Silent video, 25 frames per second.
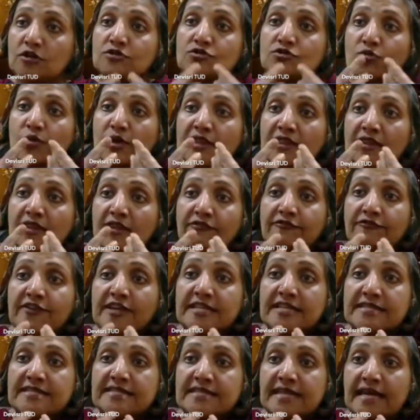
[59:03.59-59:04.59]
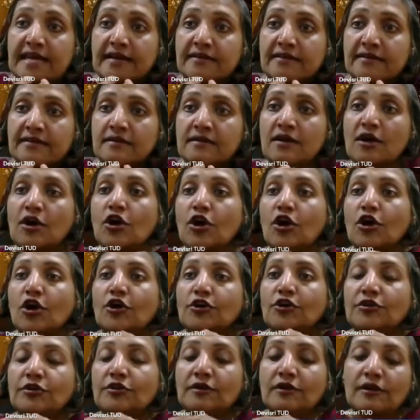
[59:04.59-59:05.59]
So when they feel sated,
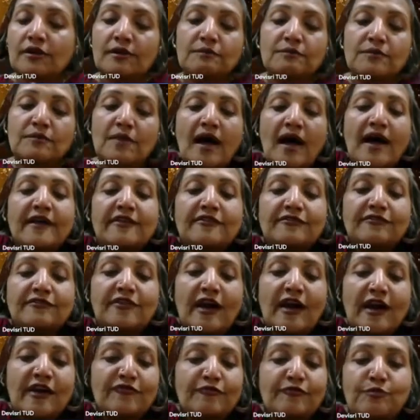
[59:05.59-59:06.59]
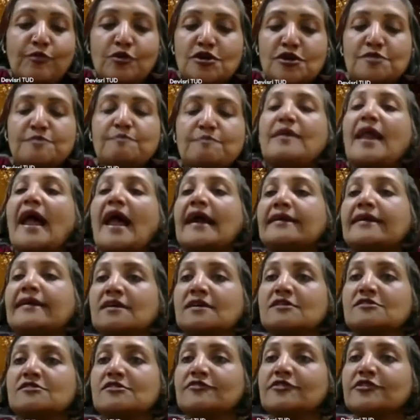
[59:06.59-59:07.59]
I've put
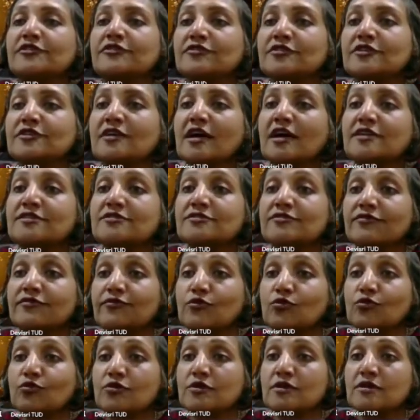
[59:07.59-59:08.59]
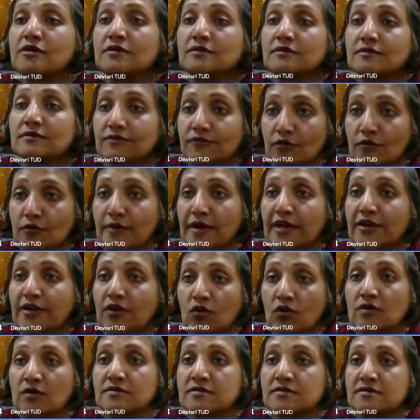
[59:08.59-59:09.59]
platters of different kinds of food for my
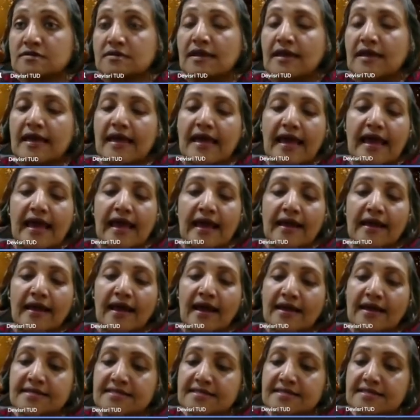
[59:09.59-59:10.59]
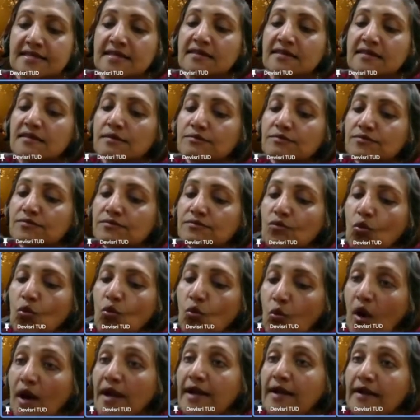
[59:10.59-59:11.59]
dogs, and I see them
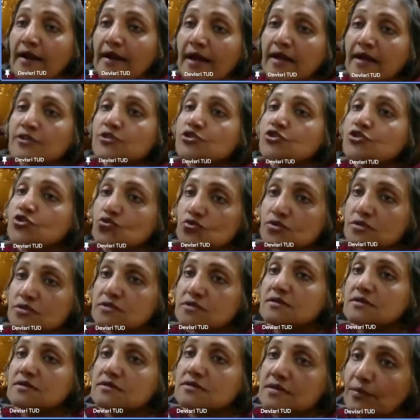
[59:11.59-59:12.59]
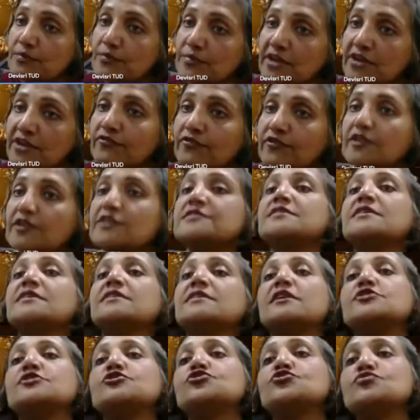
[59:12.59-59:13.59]
one day choose something first and
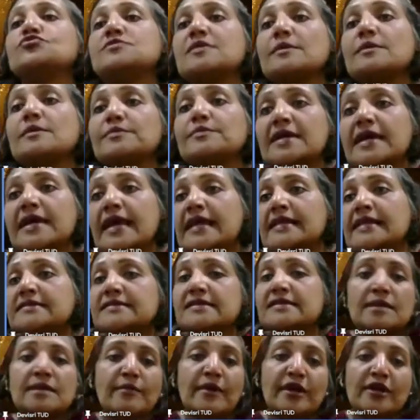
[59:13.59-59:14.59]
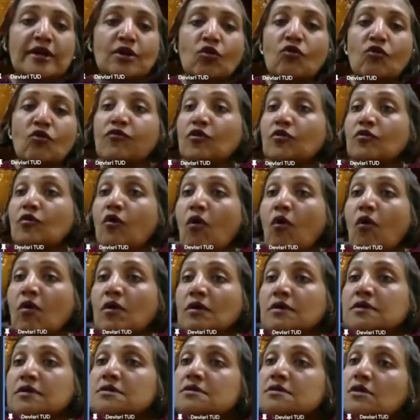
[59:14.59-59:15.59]
then choose something else. Like they might go for the
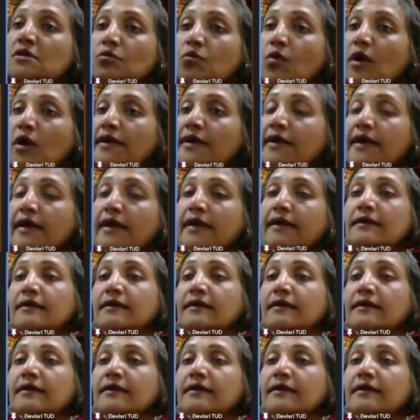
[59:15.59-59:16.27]
organs on one day.